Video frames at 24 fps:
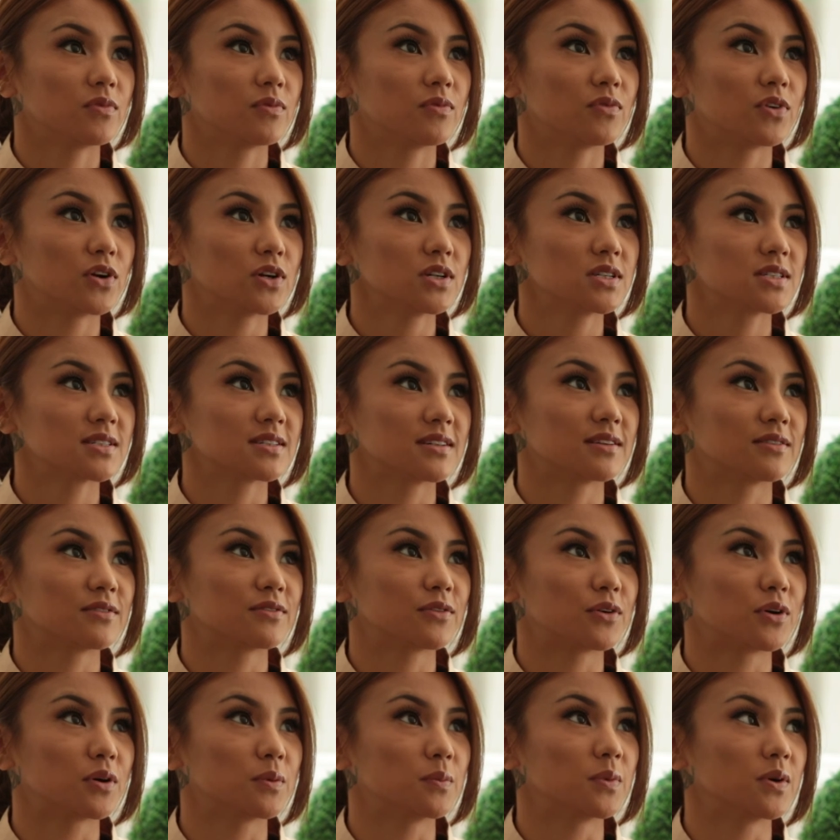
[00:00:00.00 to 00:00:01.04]
First and
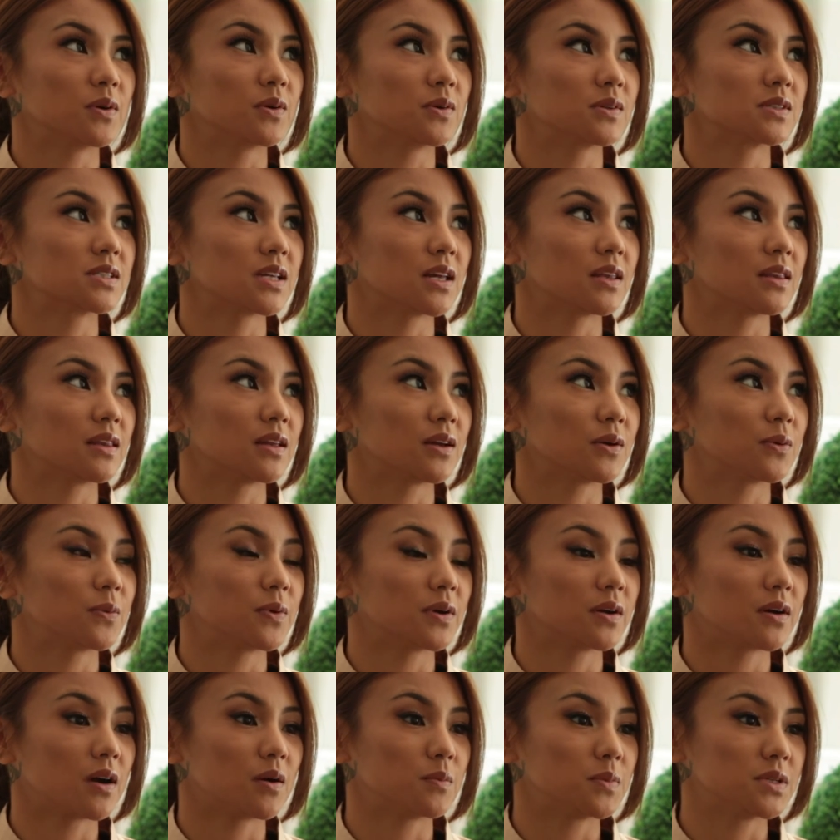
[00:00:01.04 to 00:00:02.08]
foremost, I think
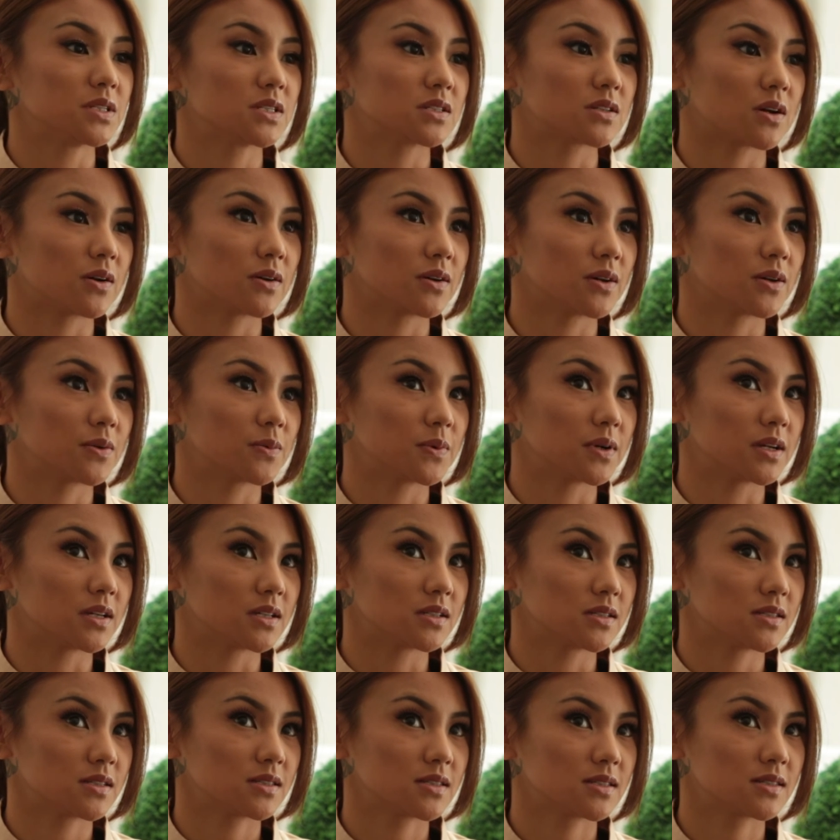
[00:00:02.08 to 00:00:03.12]
what got me started
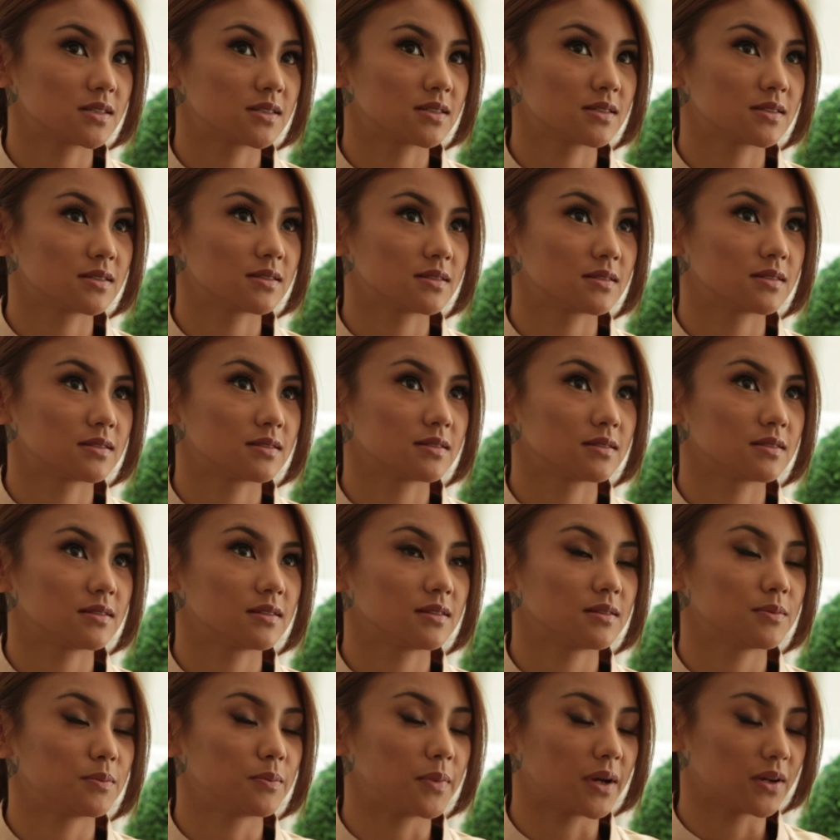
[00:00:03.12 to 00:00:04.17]
was
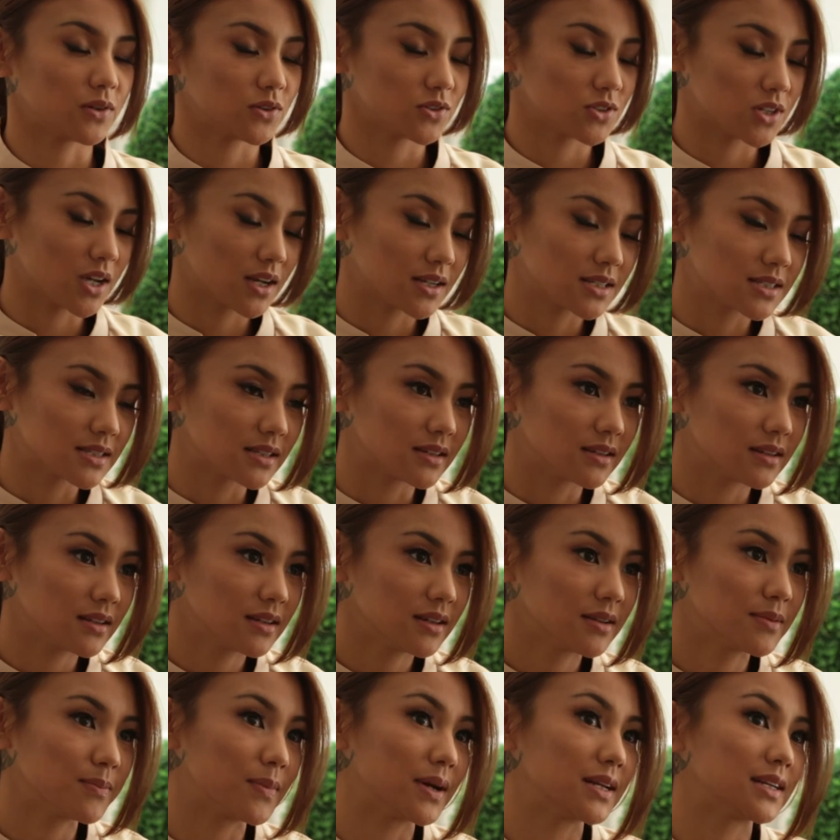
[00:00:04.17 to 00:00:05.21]
Michael
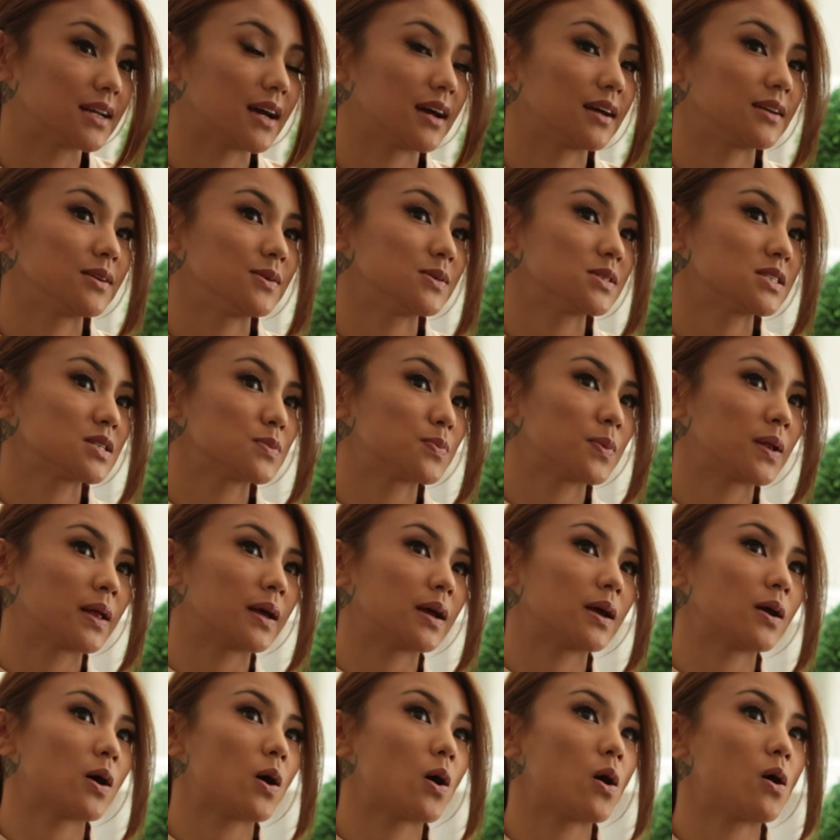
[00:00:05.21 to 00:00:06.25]
Jackson. My dad used to
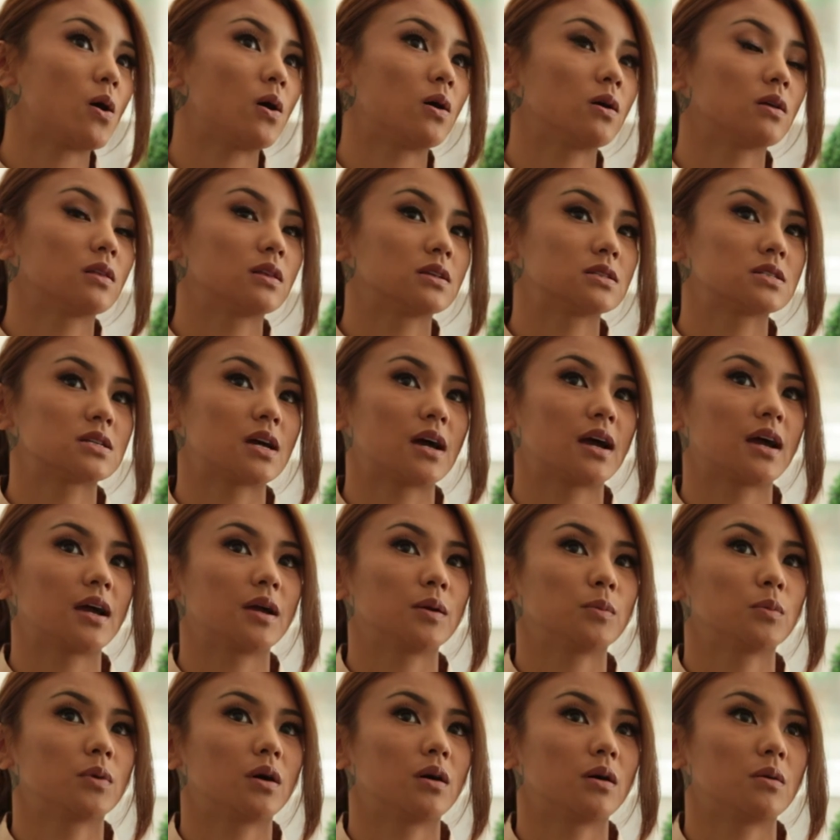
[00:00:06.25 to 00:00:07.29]
play all the
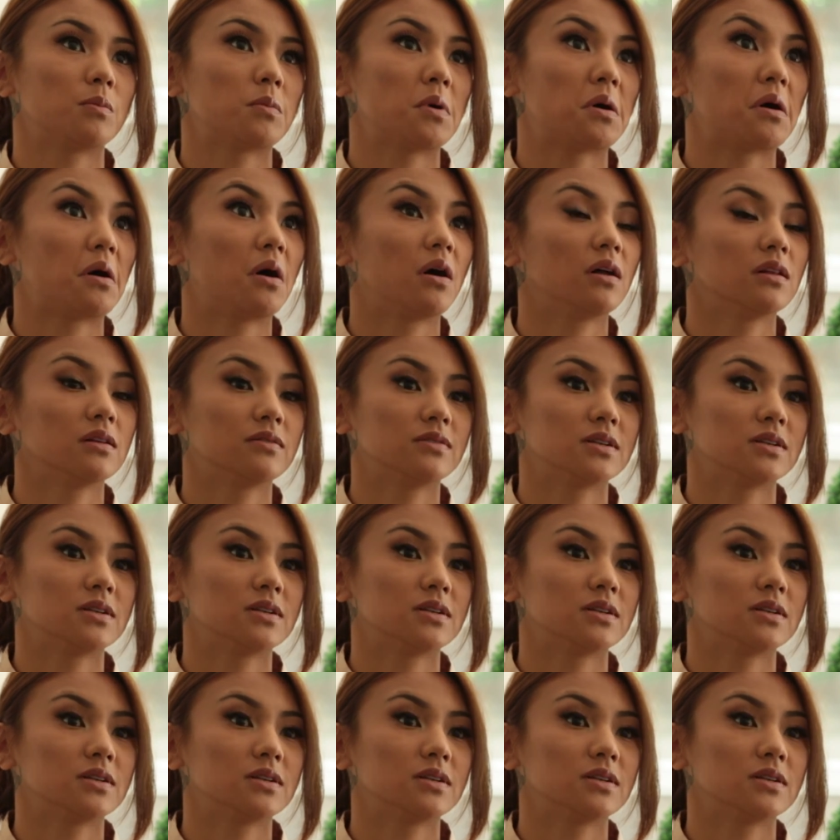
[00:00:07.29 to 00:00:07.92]
time, all